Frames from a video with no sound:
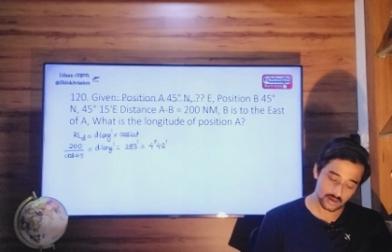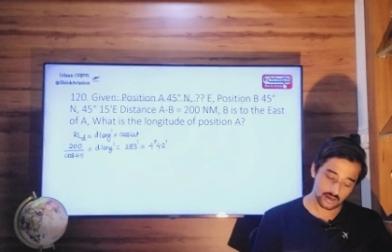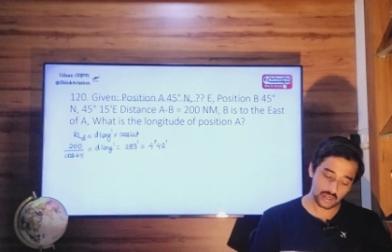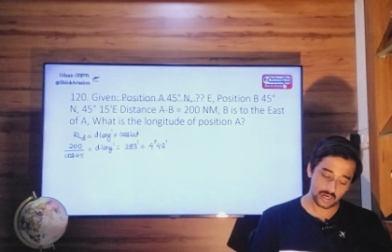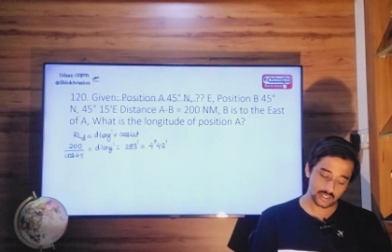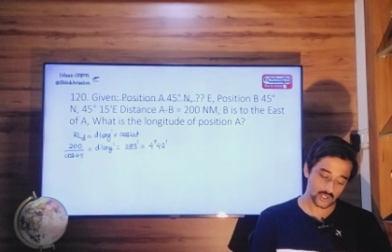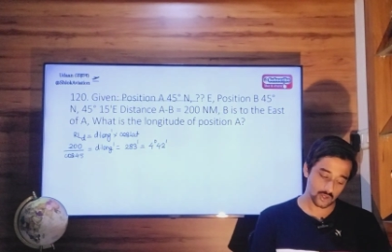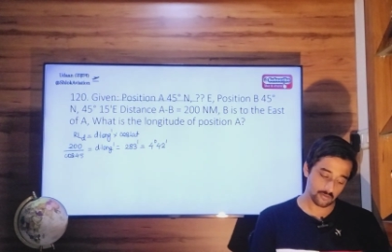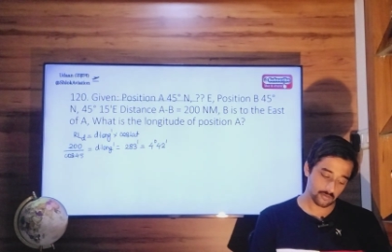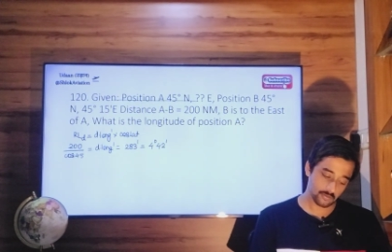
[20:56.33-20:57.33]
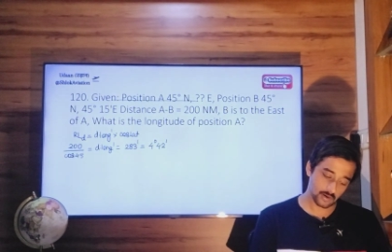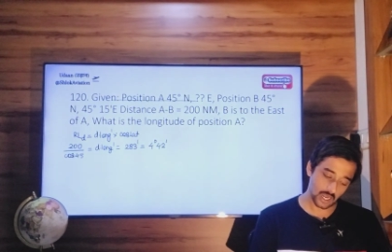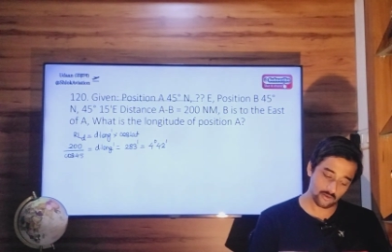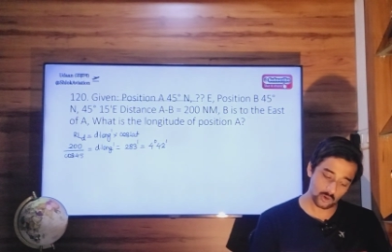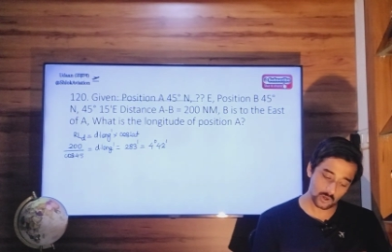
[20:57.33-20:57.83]
Right? So
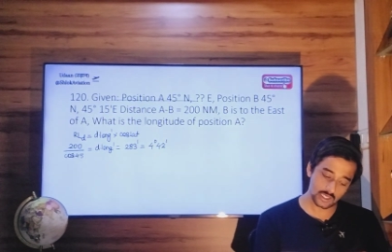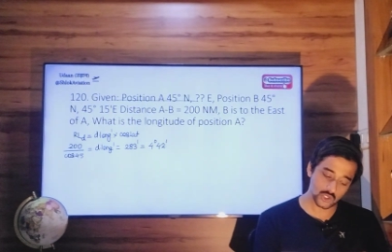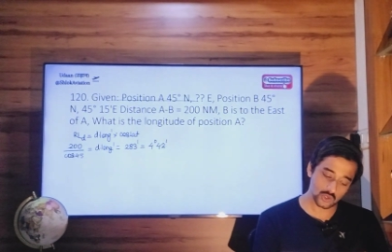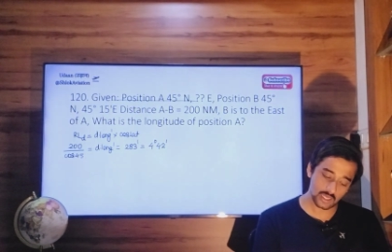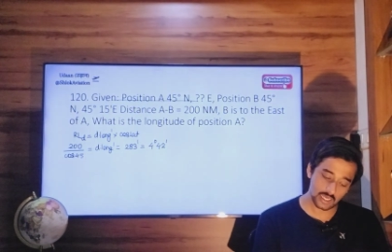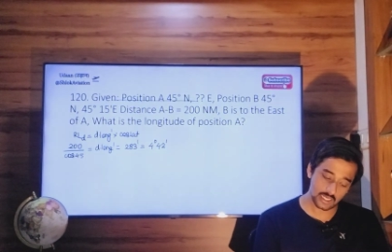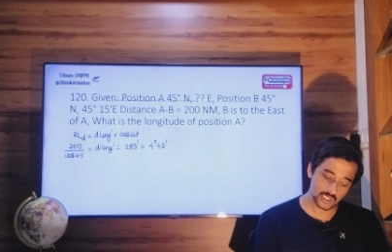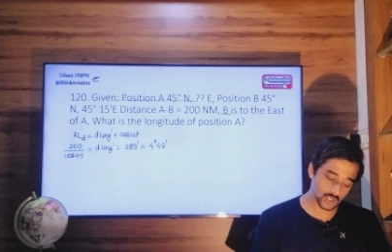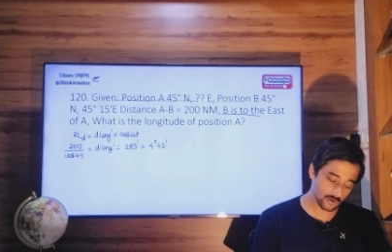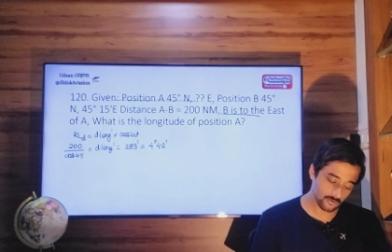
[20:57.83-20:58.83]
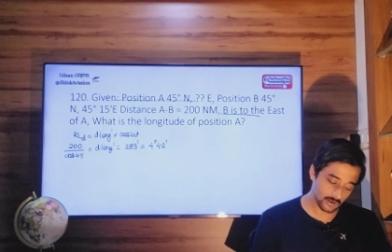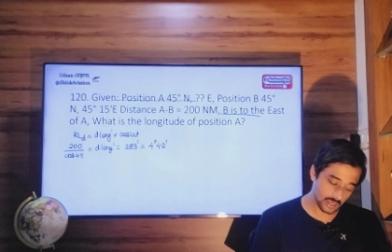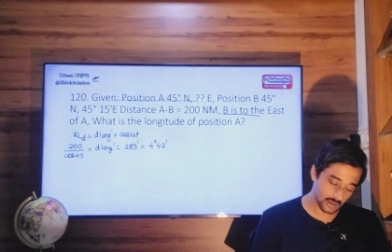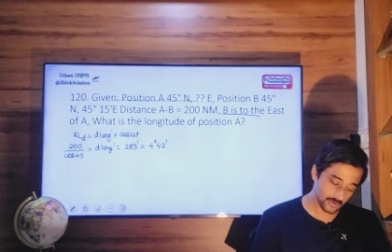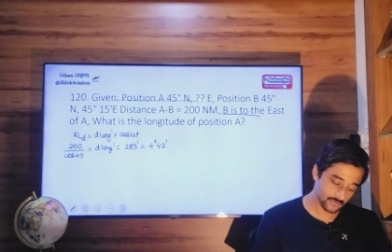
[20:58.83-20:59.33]
Bravo is to the east of A.